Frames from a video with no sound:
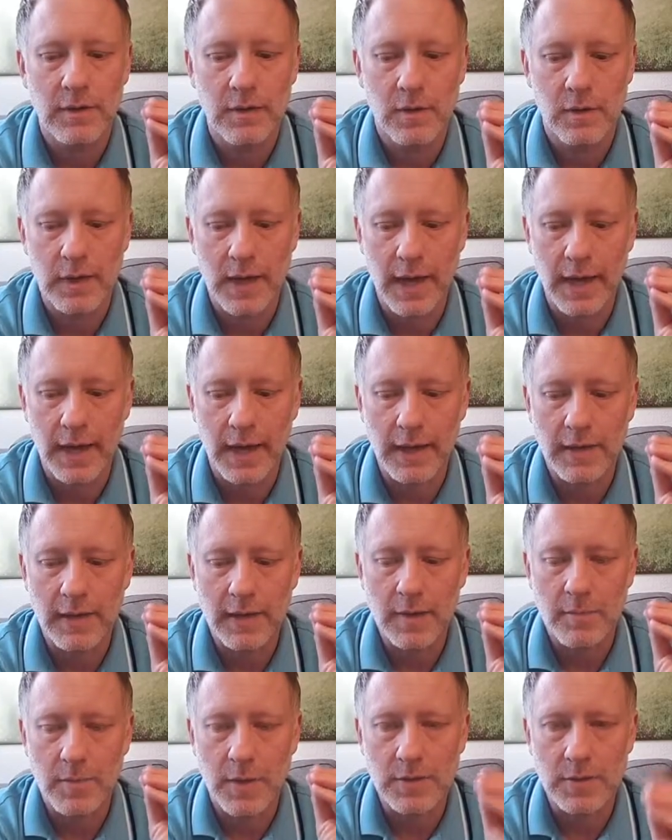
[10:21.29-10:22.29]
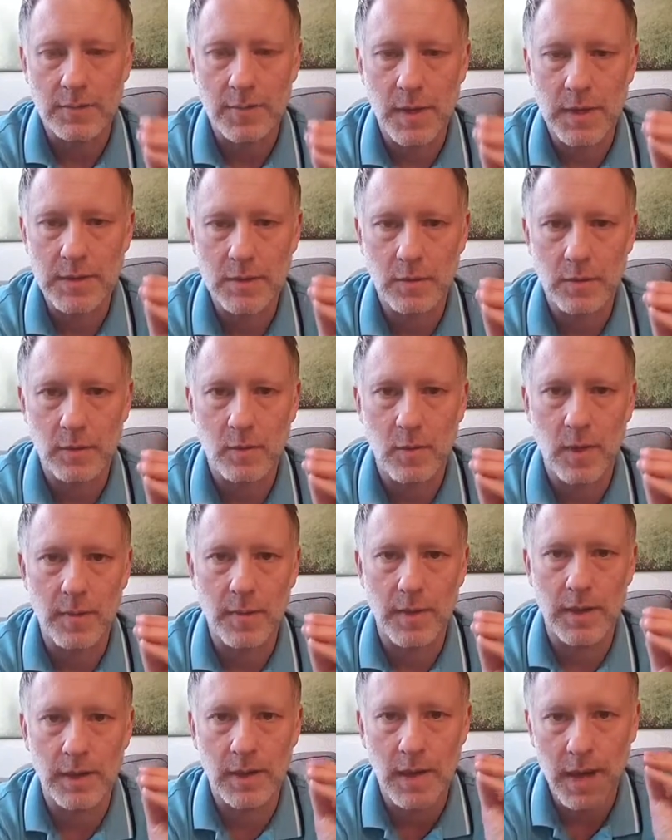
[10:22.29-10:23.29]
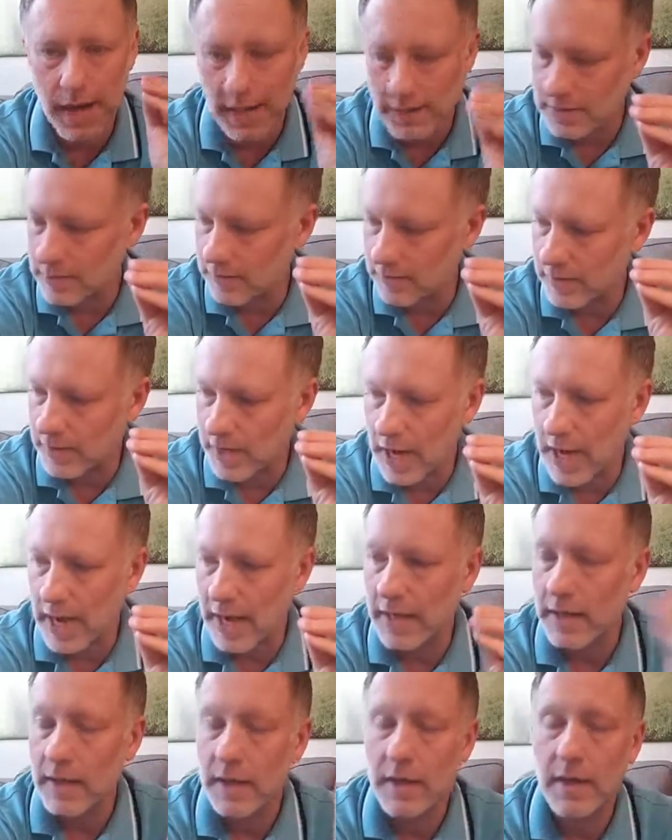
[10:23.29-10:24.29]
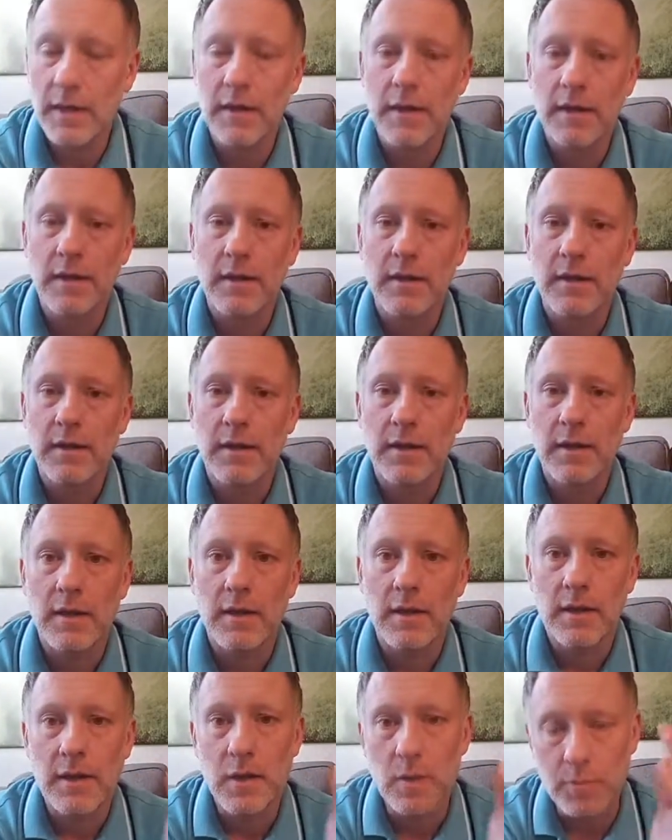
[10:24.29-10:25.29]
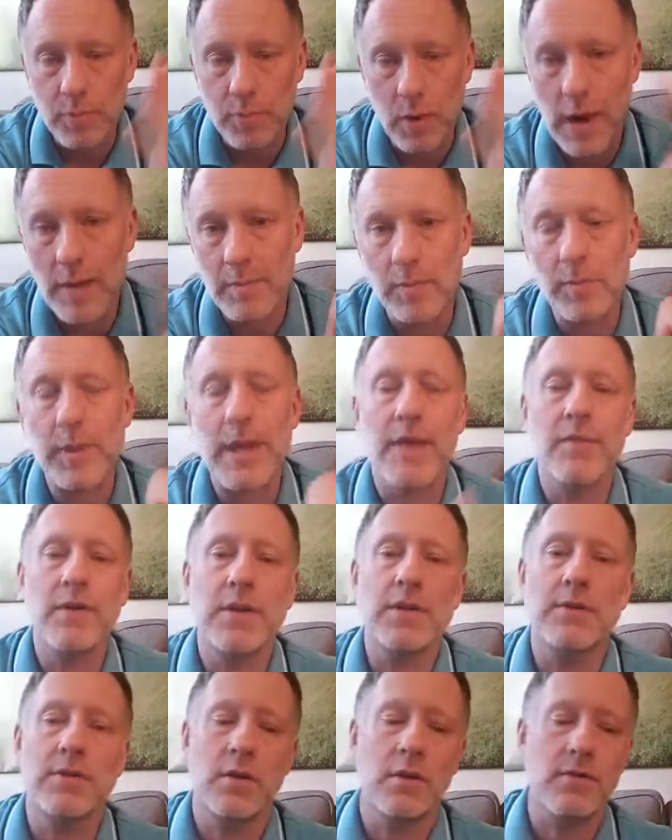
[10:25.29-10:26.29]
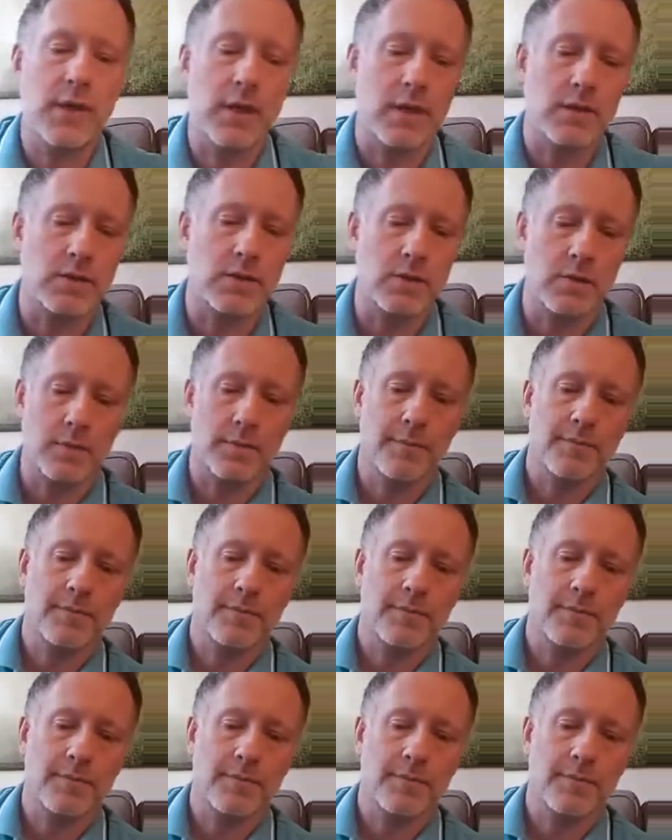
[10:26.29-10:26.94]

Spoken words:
okay, but especially with women, high achieving guy, you probably have a deserving issue.